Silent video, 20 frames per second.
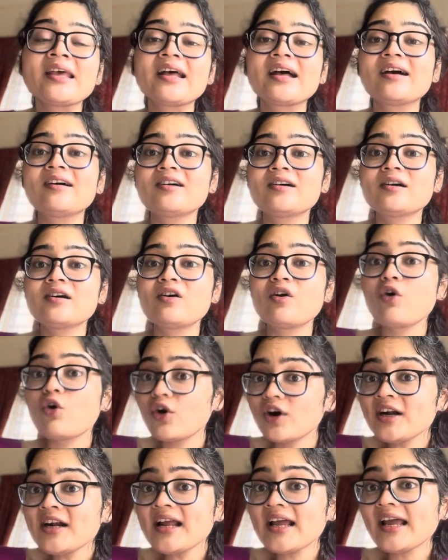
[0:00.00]

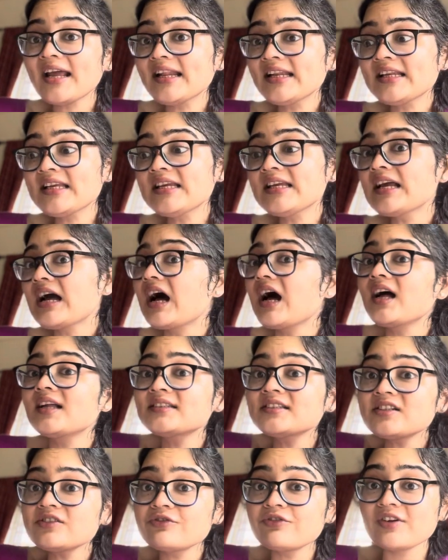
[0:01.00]
or any
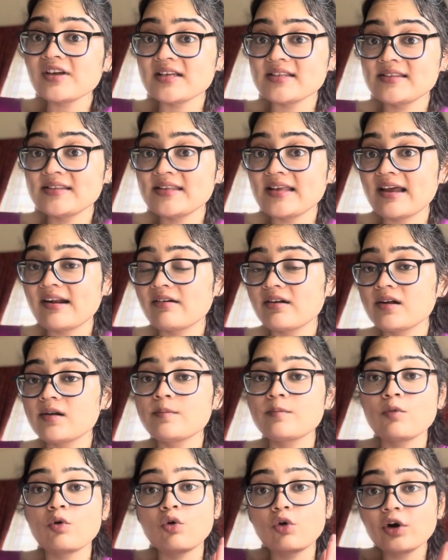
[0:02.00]
other face
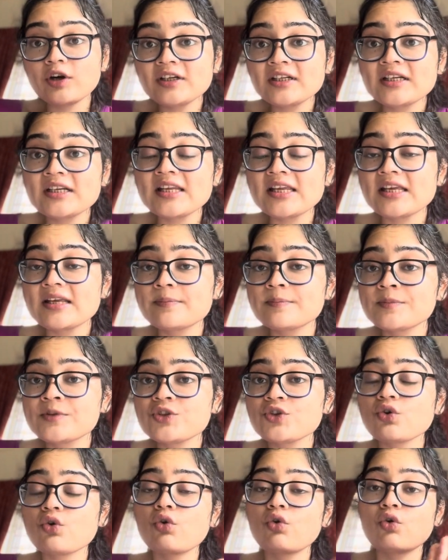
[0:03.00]
serum or
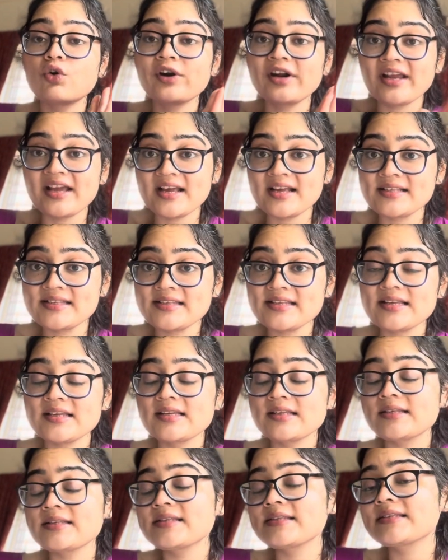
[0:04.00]
creams or
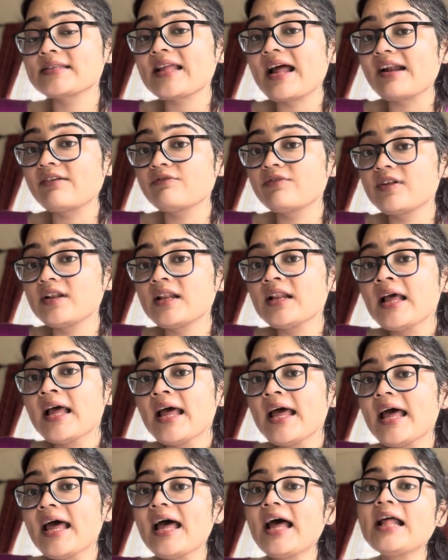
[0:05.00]
essence that will
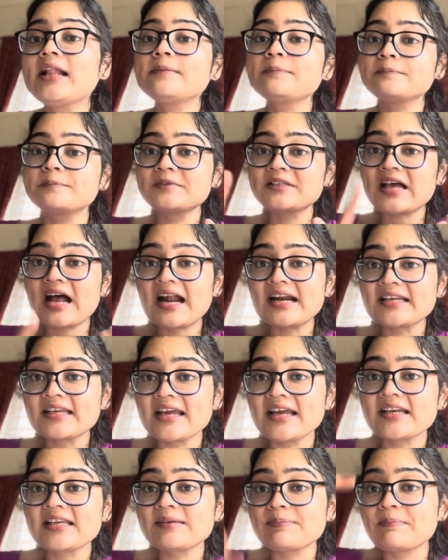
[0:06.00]
help
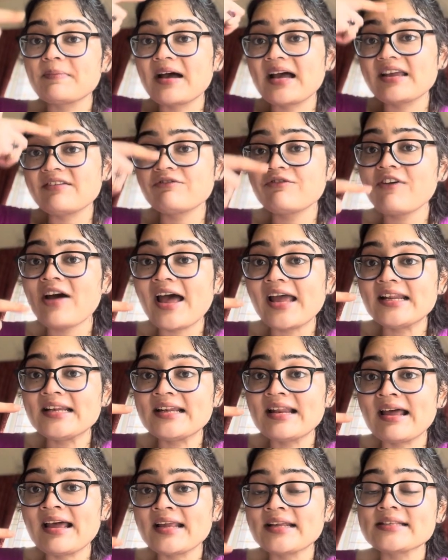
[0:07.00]
target my fine
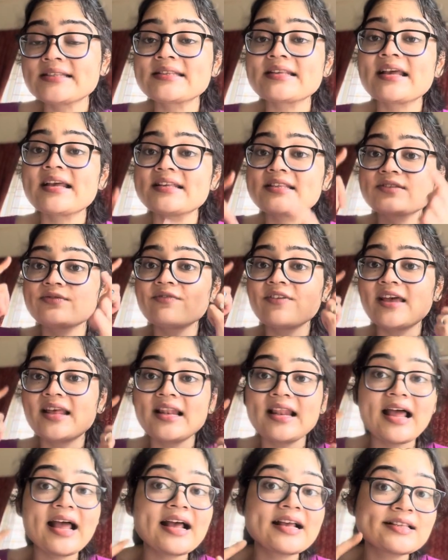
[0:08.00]
lines as
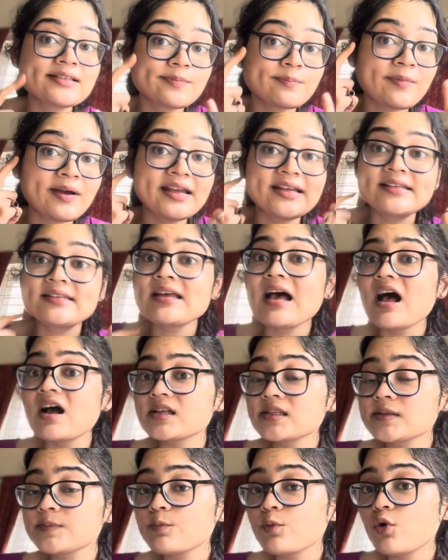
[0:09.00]
well as my
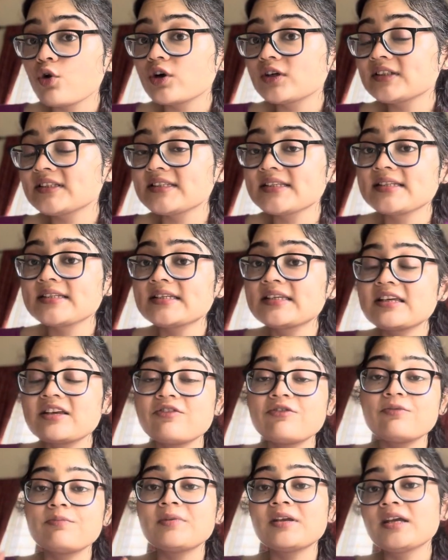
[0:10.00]
dark spots and
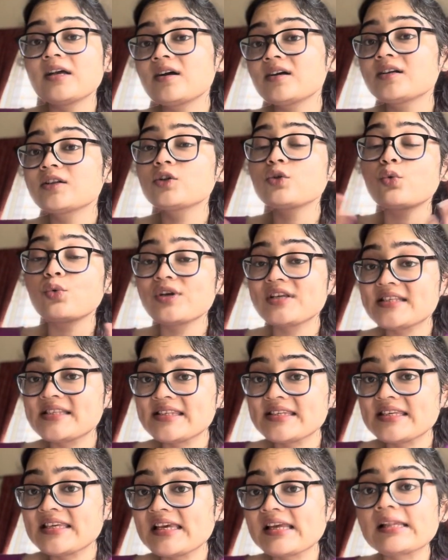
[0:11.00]
give me a glowy
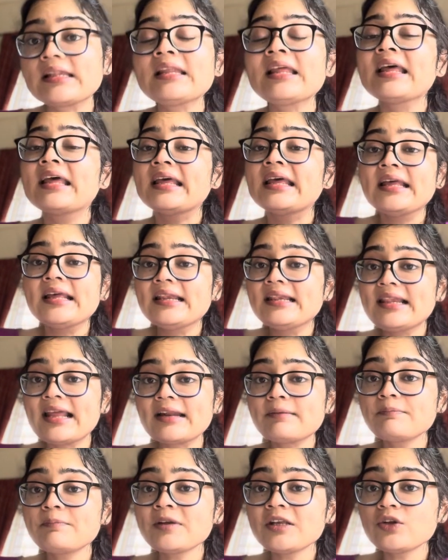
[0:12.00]
skin,
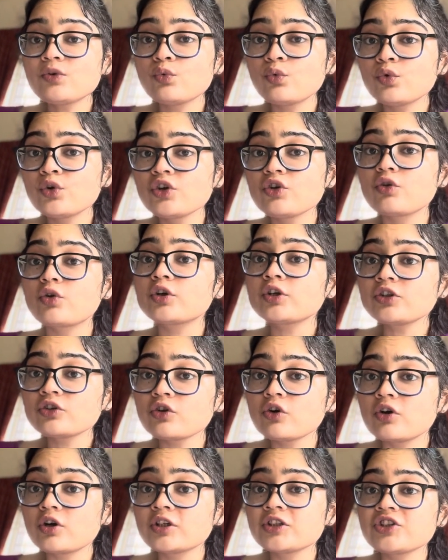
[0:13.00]
let me know your
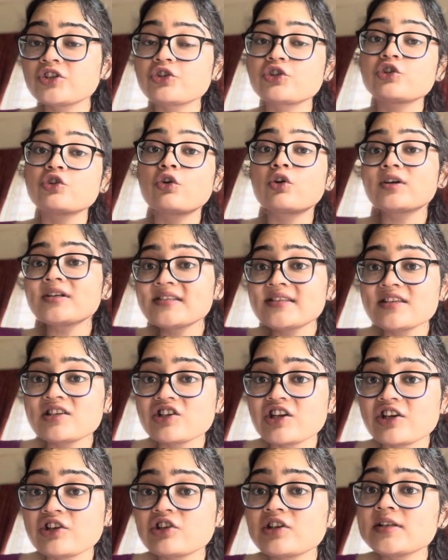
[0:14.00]
thoughts, your
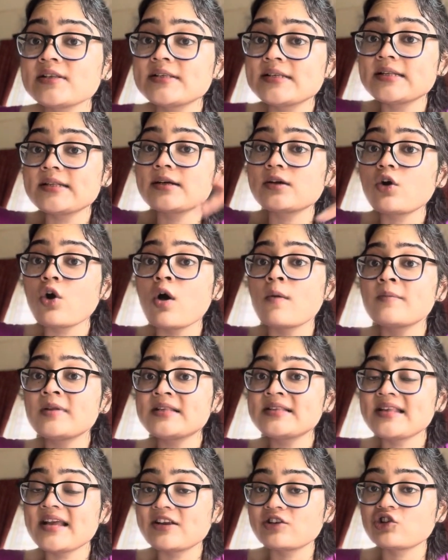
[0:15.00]
suggestions in the comment
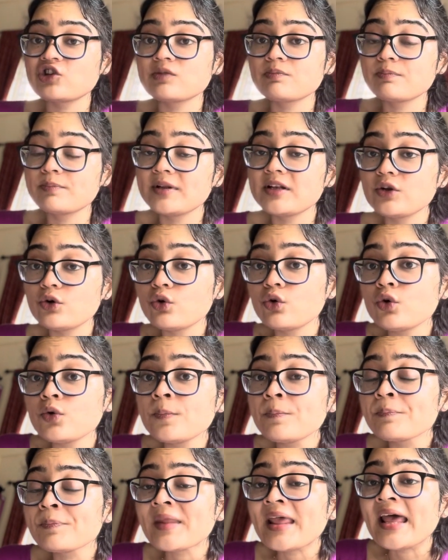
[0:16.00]
section below.
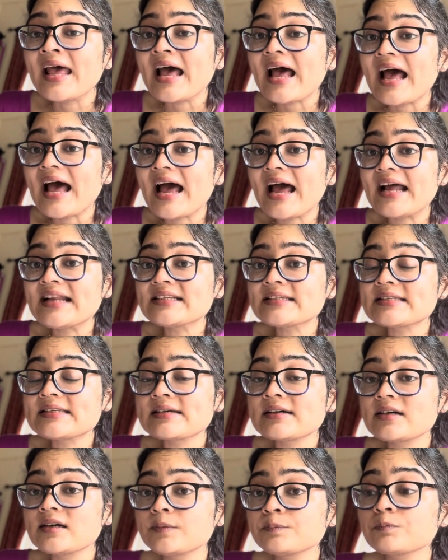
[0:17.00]
And
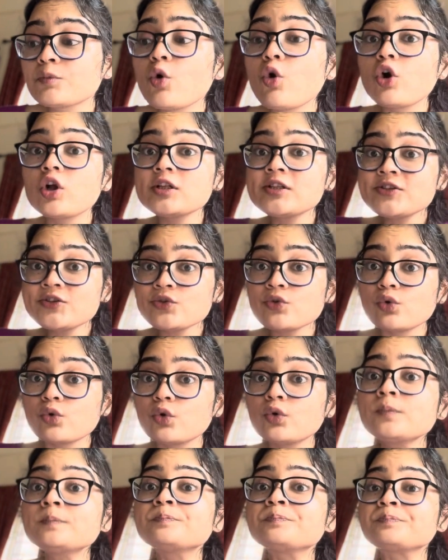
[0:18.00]

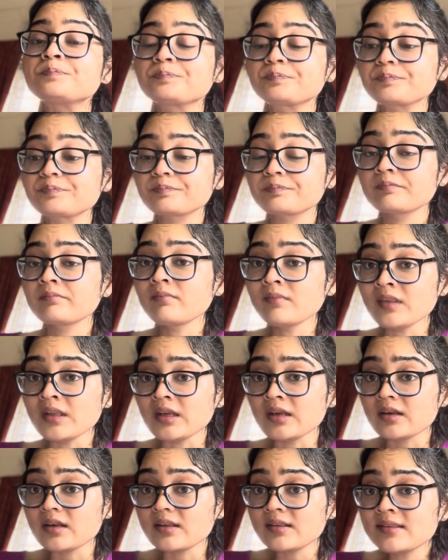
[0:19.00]
also,
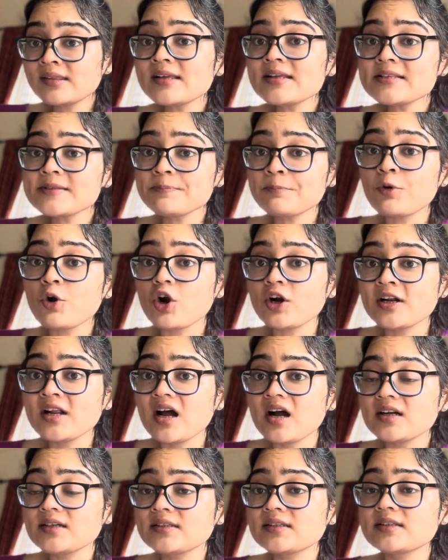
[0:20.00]
this
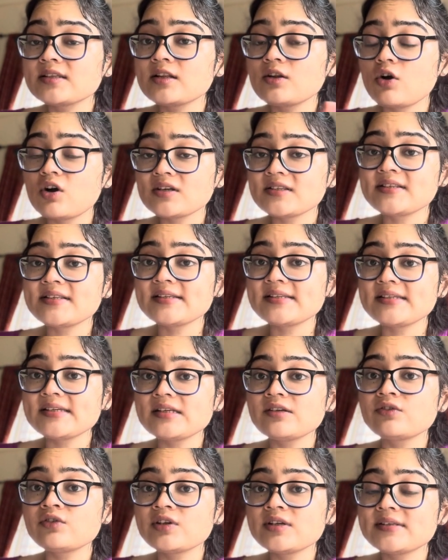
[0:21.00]
product, the
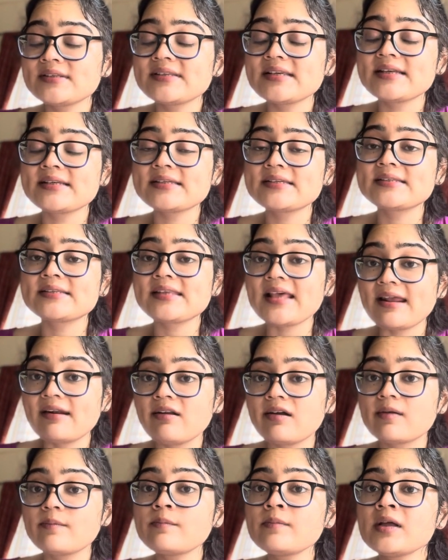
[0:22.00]
L'Occitane Reset
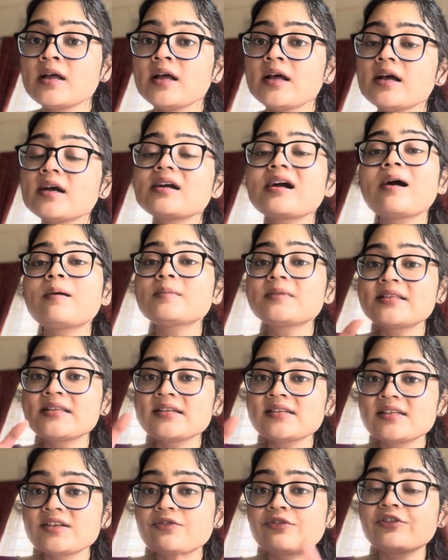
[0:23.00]
Serum, comes
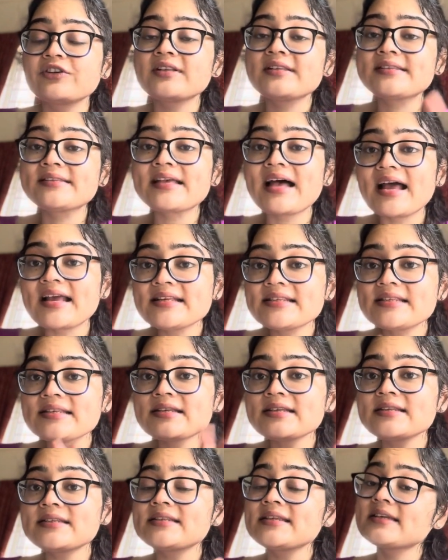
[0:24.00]
in different
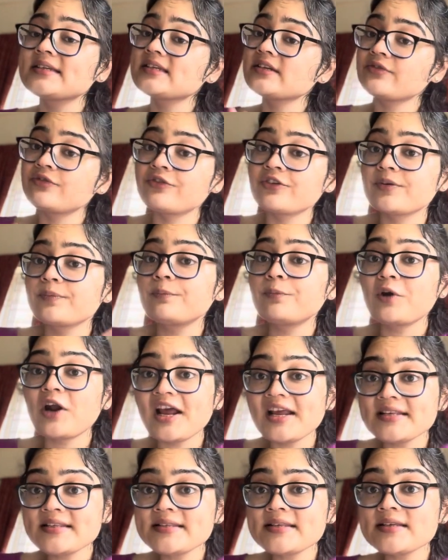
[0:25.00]
sizes and different
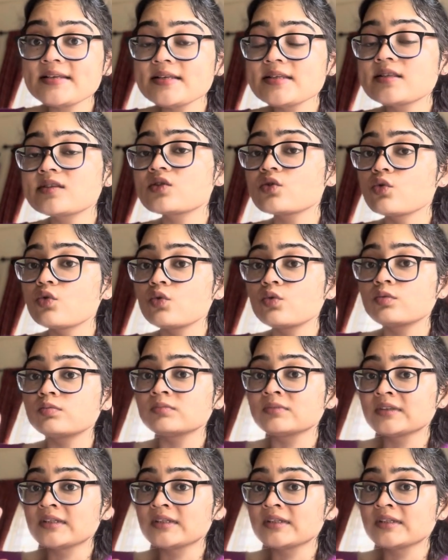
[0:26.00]
prices, so